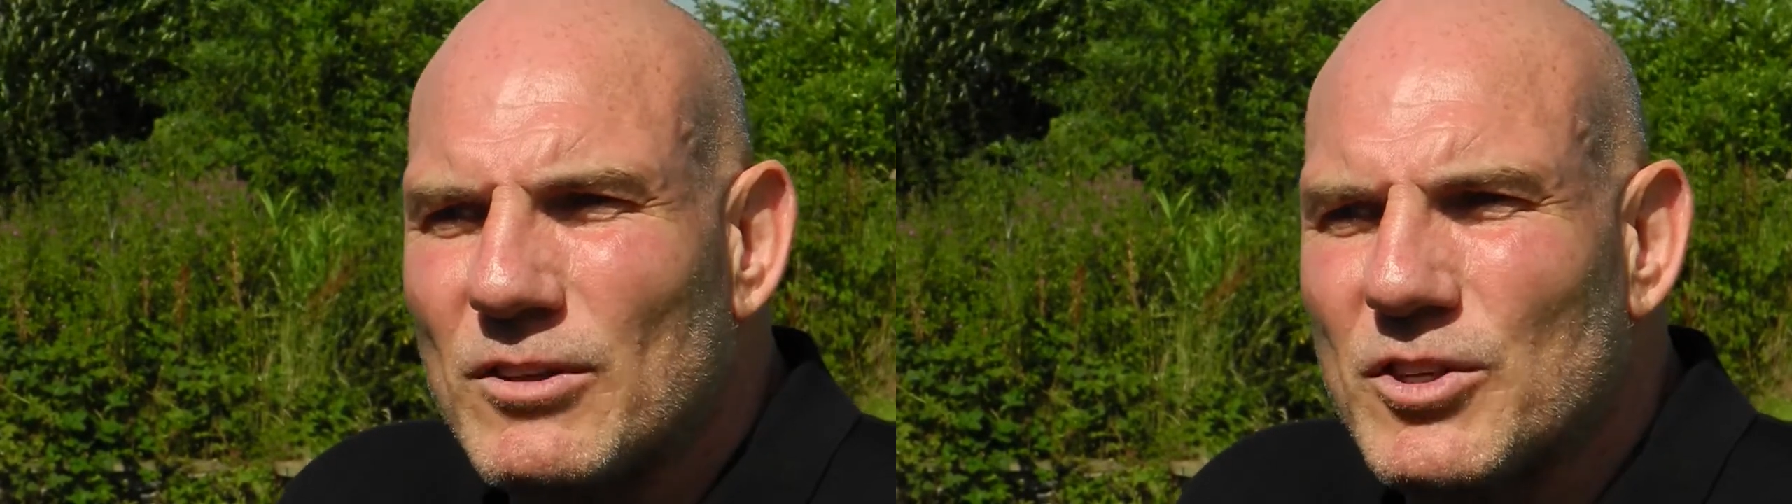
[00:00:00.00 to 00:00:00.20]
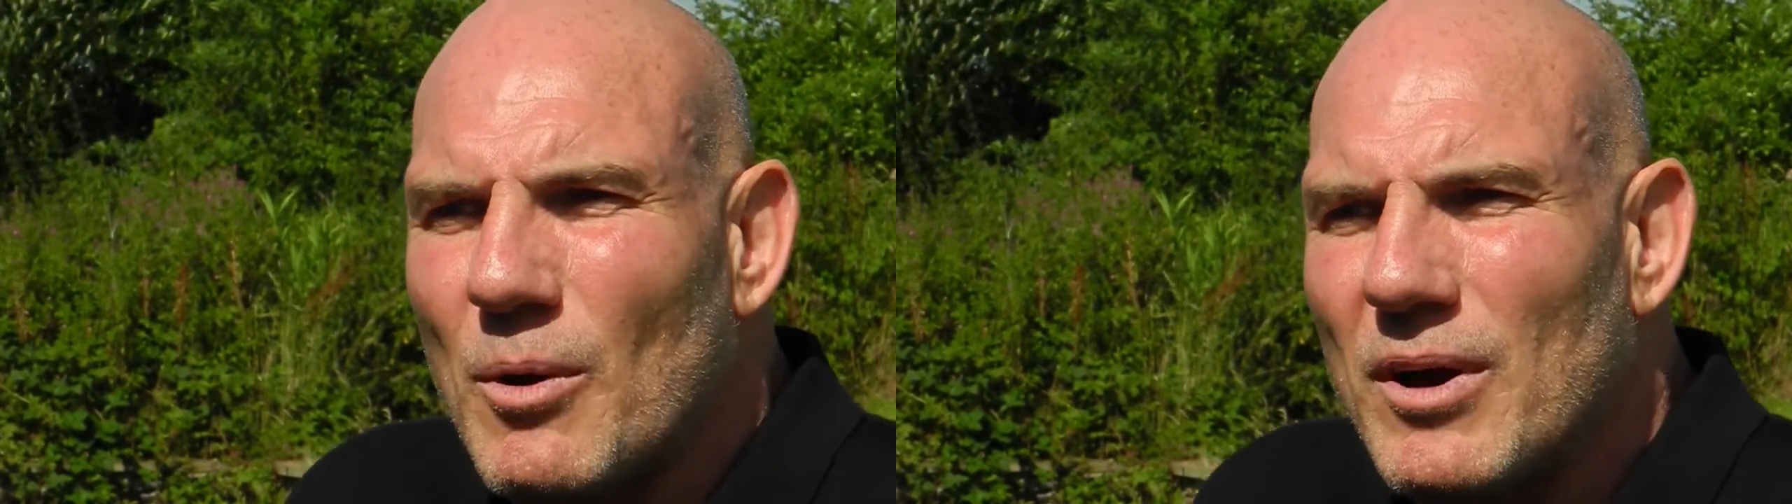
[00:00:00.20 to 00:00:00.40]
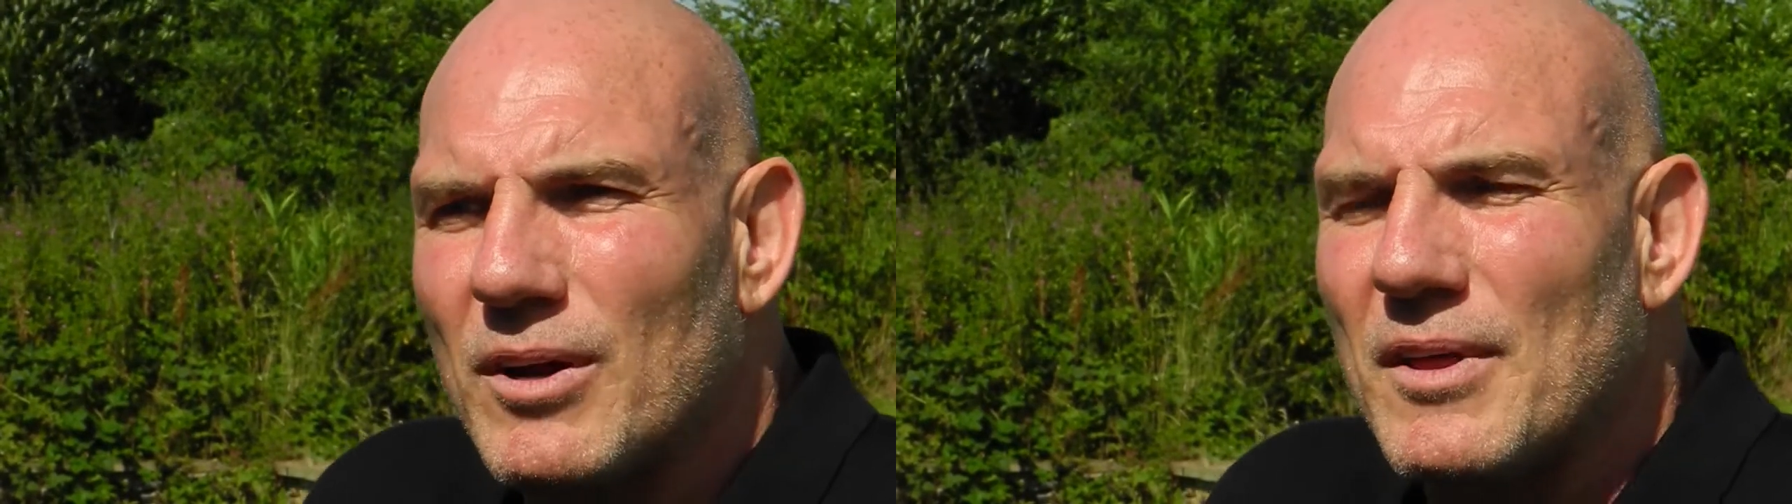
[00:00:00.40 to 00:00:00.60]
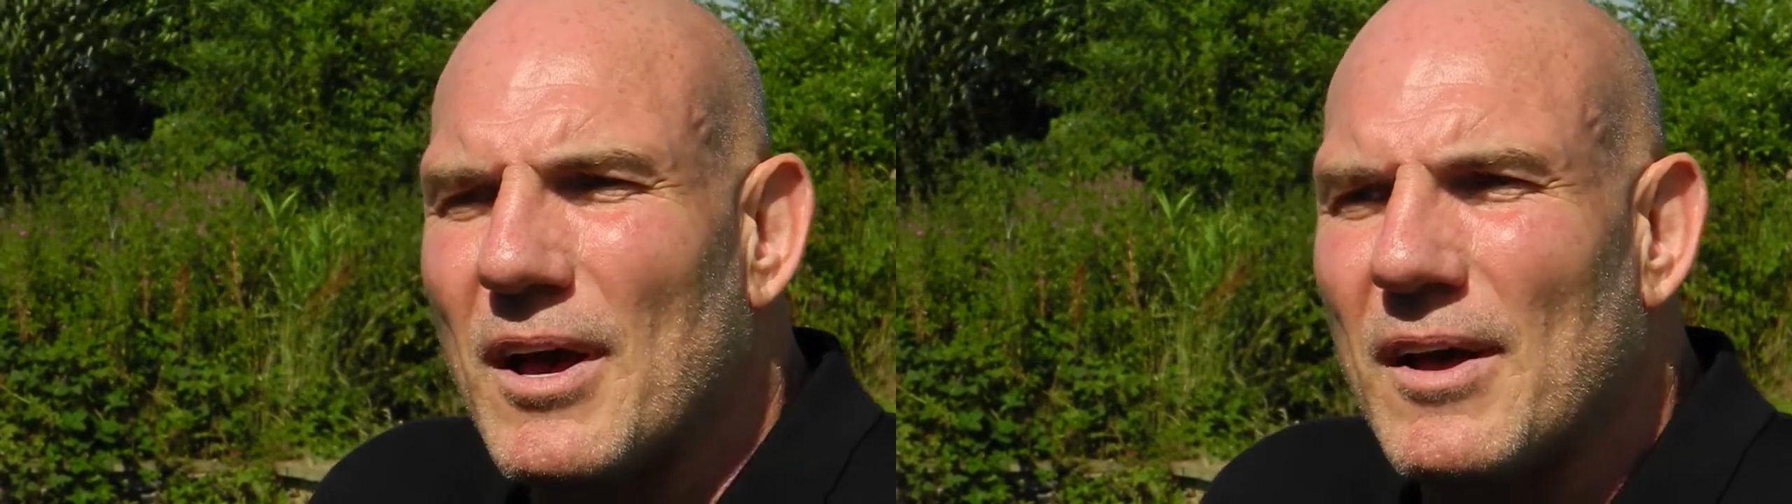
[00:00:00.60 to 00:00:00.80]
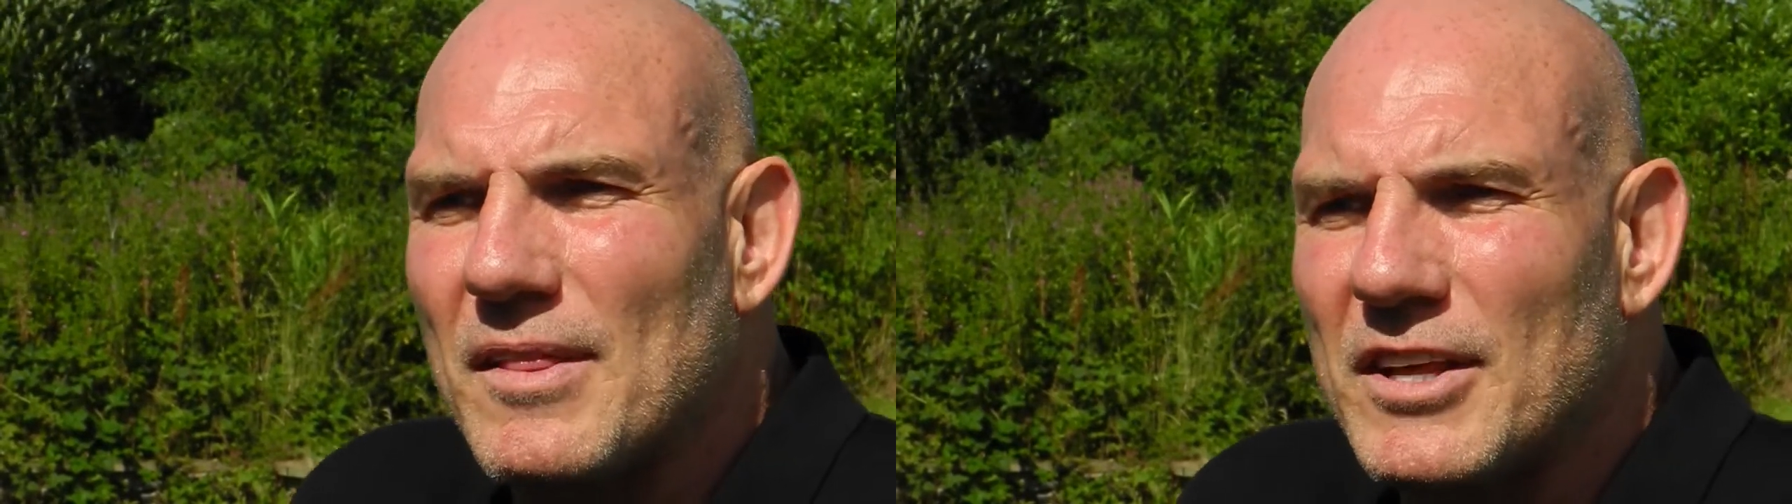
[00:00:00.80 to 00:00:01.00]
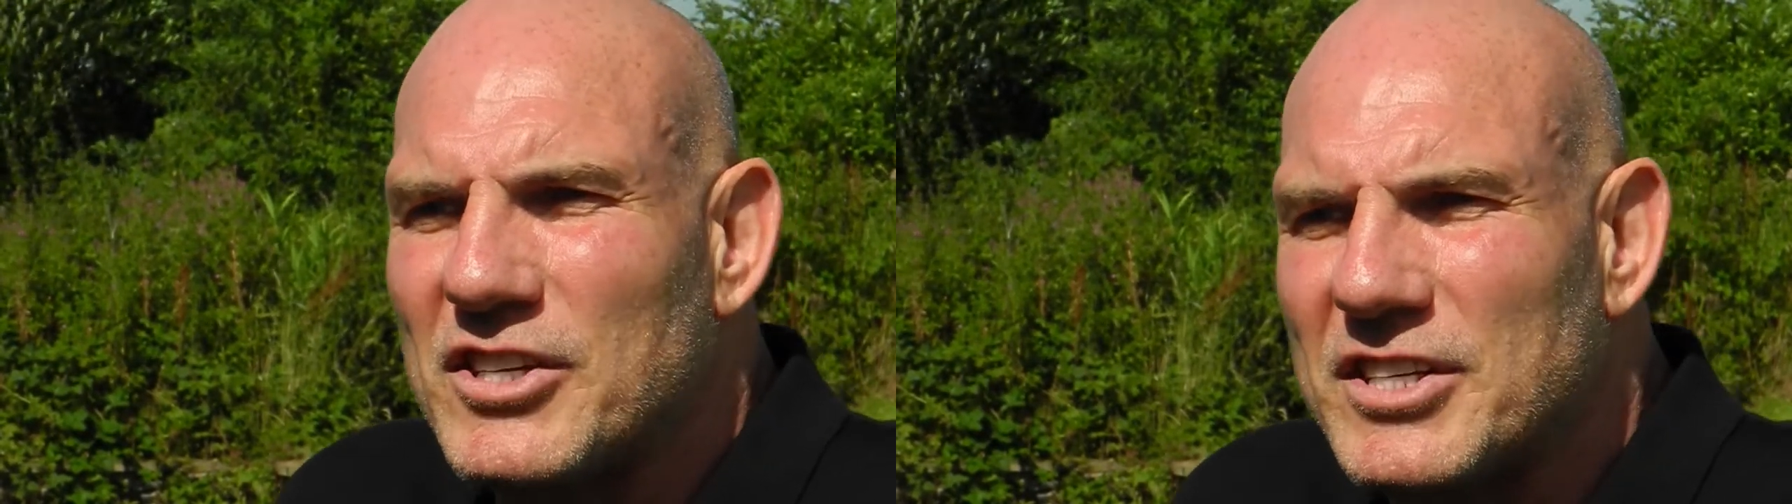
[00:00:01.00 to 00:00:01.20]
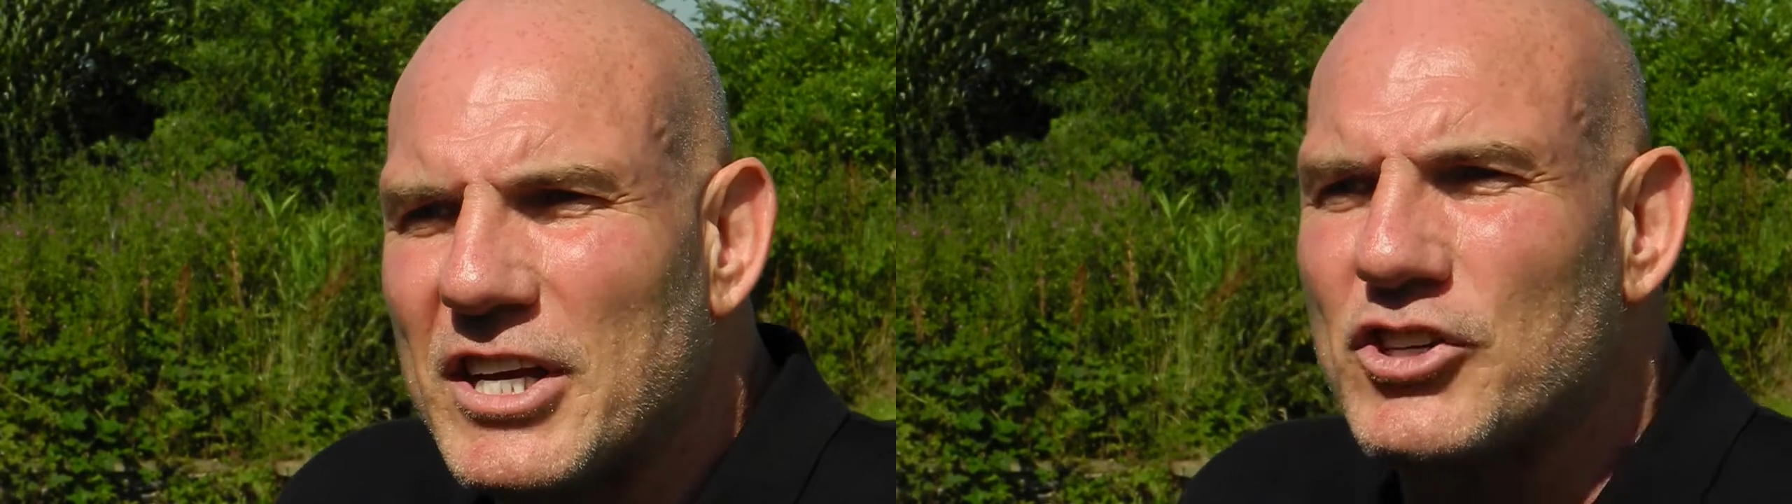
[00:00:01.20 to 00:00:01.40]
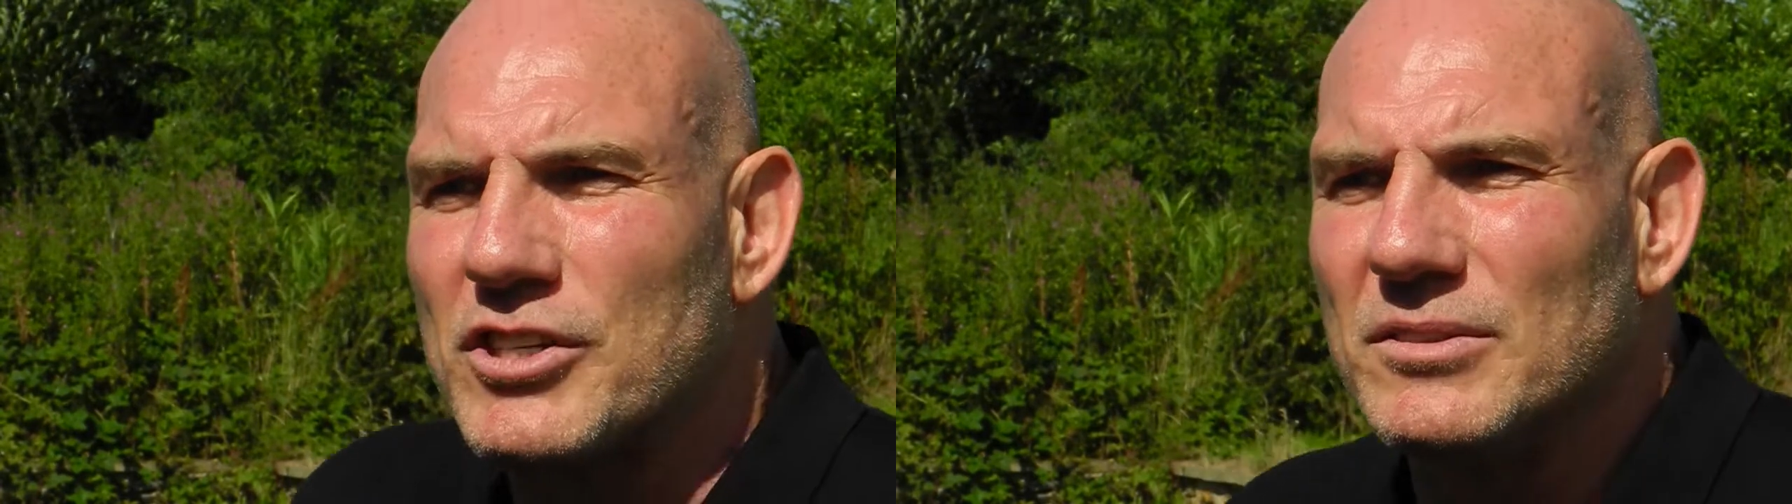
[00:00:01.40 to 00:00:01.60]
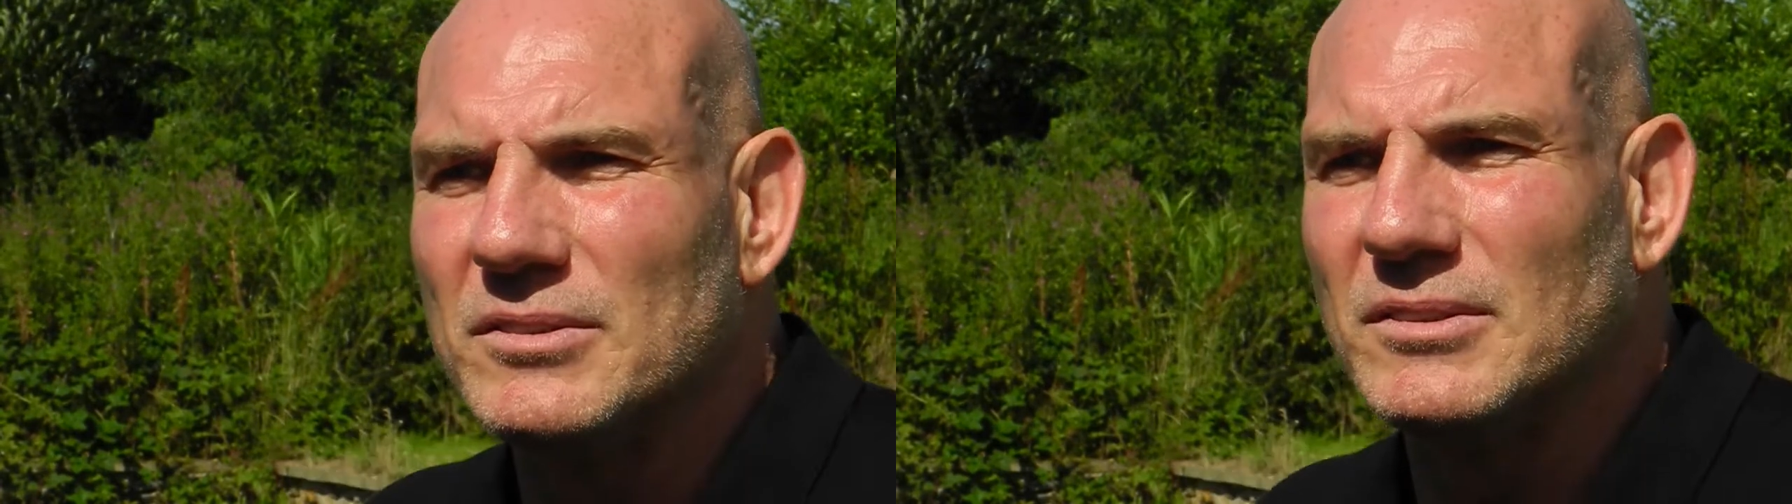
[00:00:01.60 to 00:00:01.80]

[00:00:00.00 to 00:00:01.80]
so this addiction